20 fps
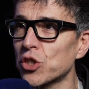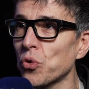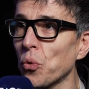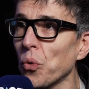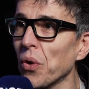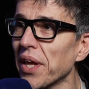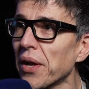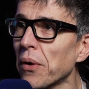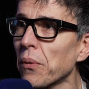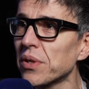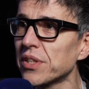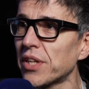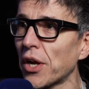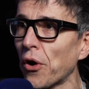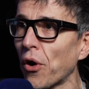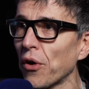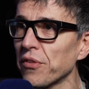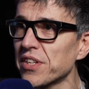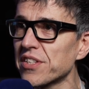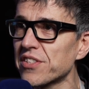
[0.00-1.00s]
to link with their
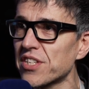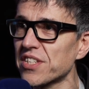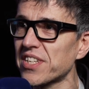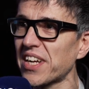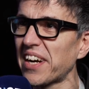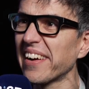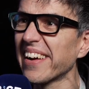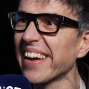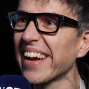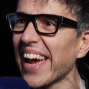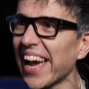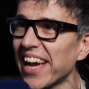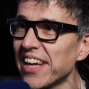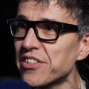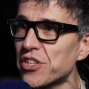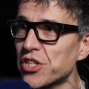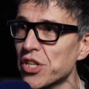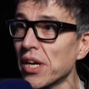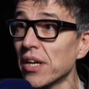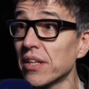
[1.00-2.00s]
audiences and
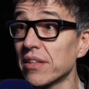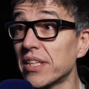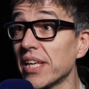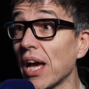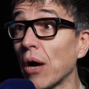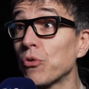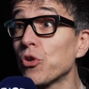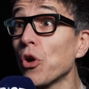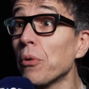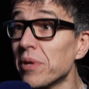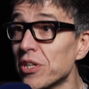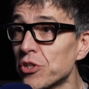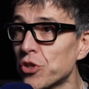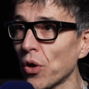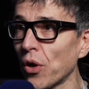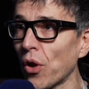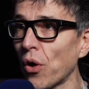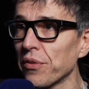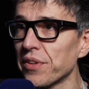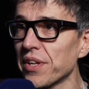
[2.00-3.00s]
engage the
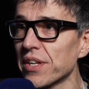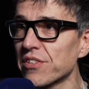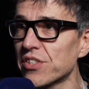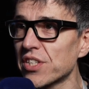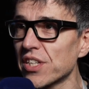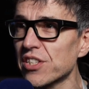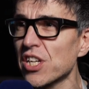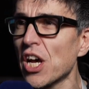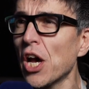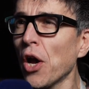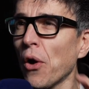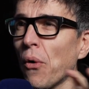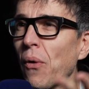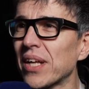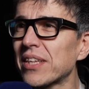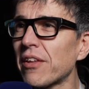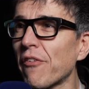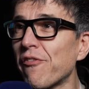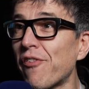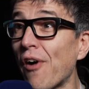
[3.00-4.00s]
audiovisual audiences. We
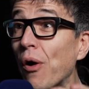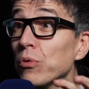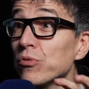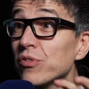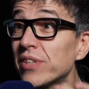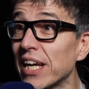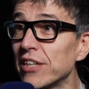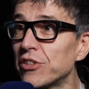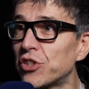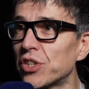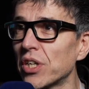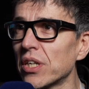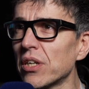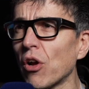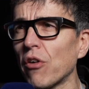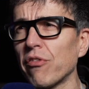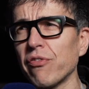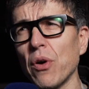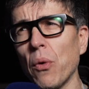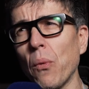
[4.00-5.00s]
had a foundation
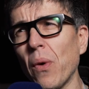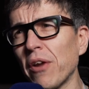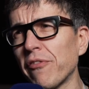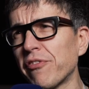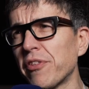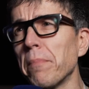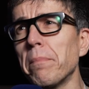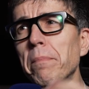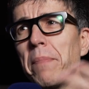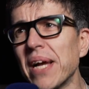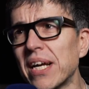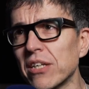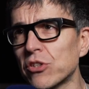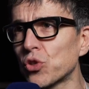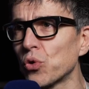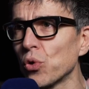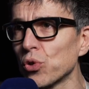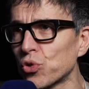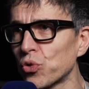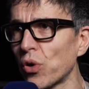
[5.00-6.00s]
of one of the biggest
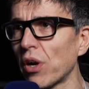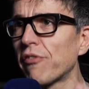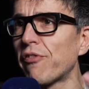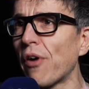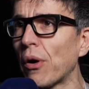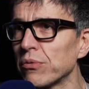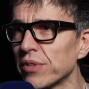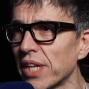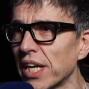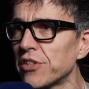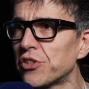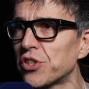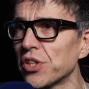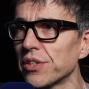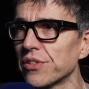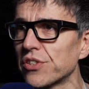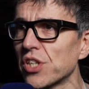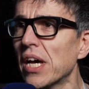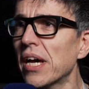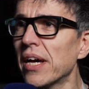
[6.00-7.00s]
cultural
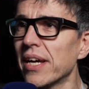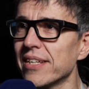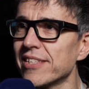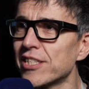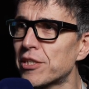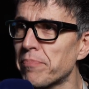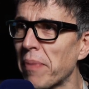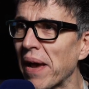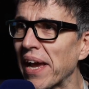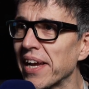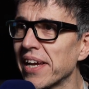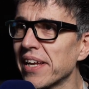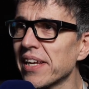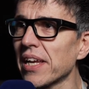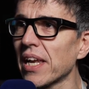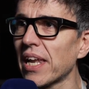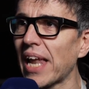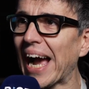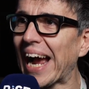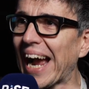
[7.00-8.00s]
foundations in
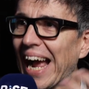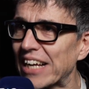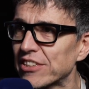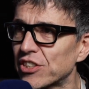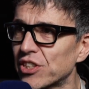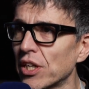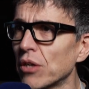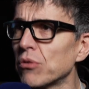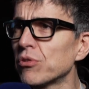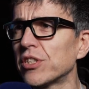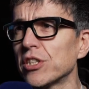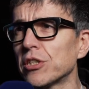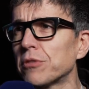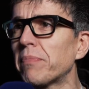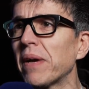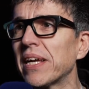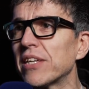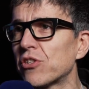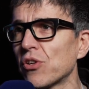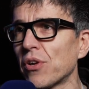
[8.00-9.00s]
Spain, La Caixa, which is
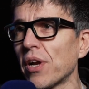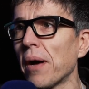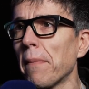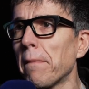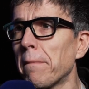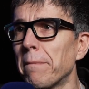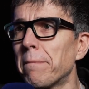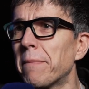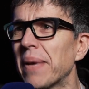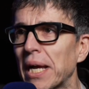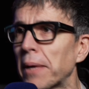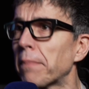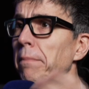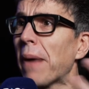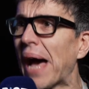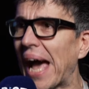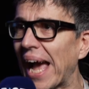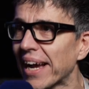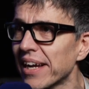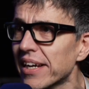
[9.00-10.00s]
based on a big
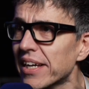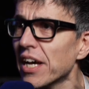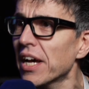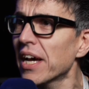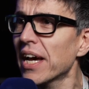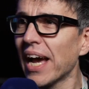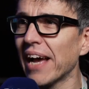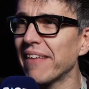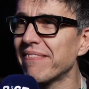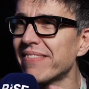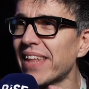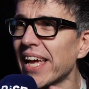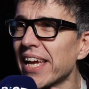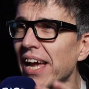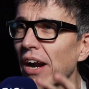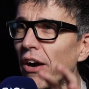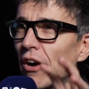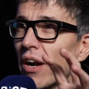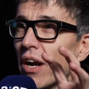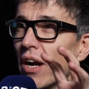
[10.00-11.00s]
bank, and they
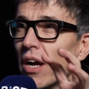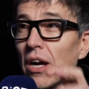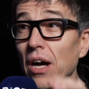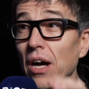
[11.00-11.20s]
are